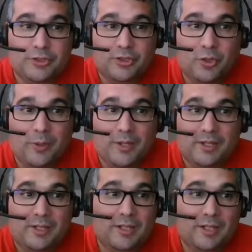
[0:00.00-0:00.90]
there's no way to
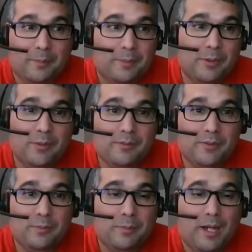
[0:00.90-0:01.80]
click a
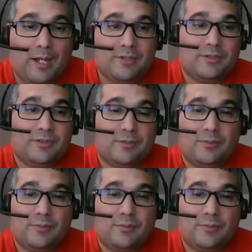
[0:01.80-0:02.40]
peer-reviewed box